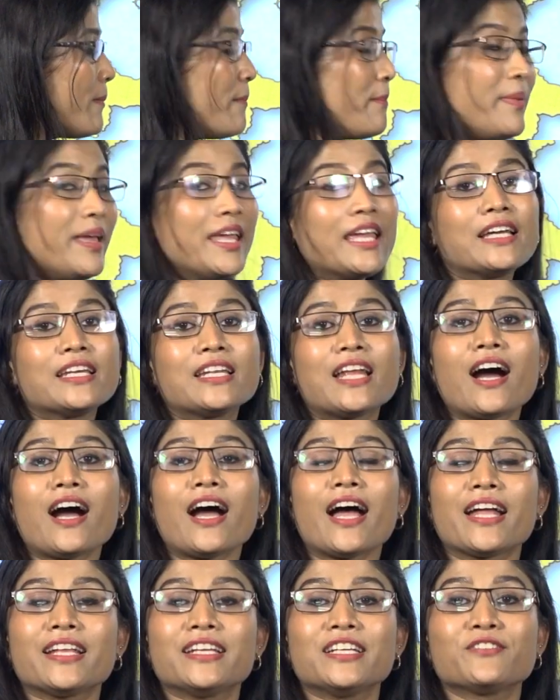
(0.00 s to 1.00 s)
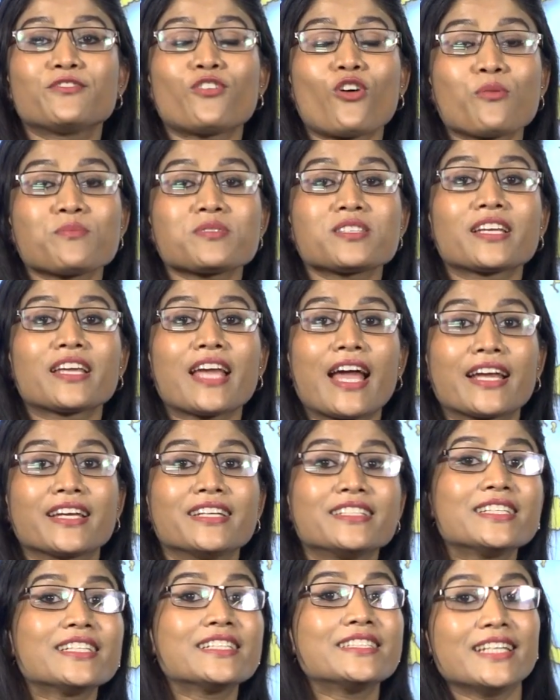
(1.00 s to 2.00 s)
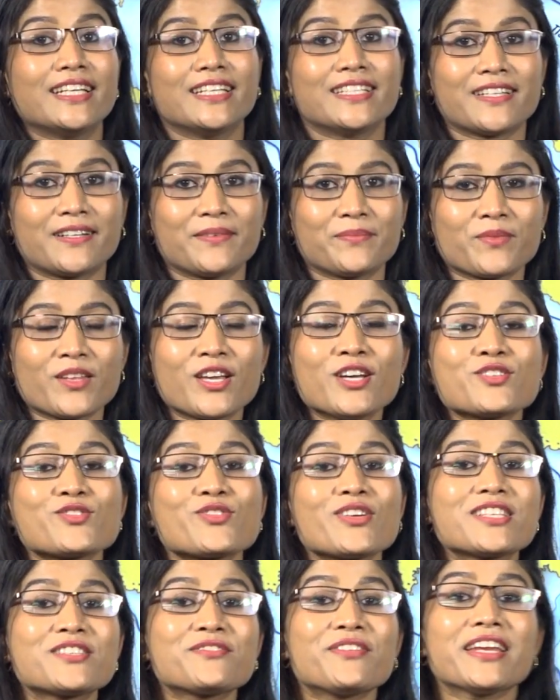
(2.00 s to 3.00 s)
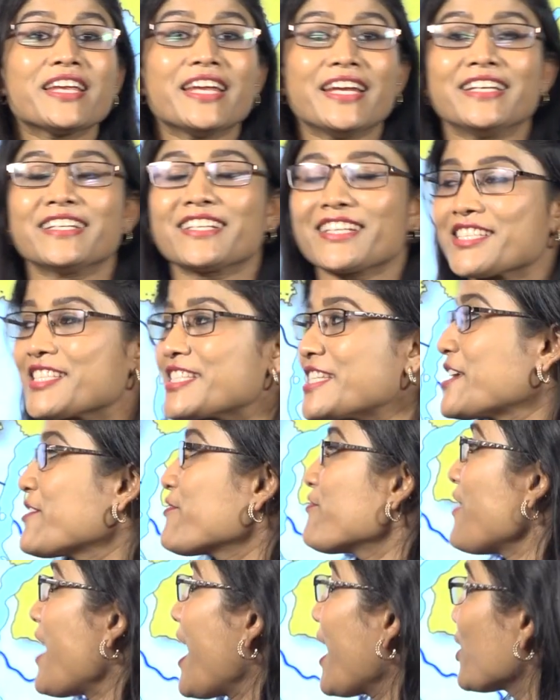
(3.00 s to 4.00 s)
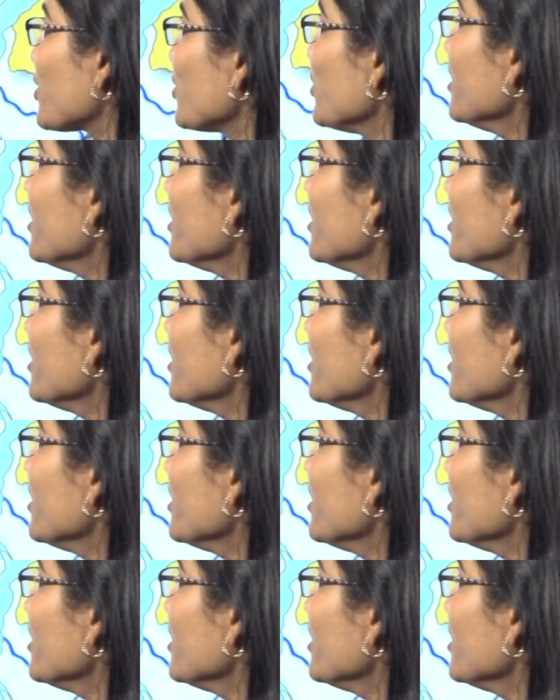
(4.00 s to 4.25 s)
Meghna, and it forms the Gangetic Delta. So it's very interesting fact to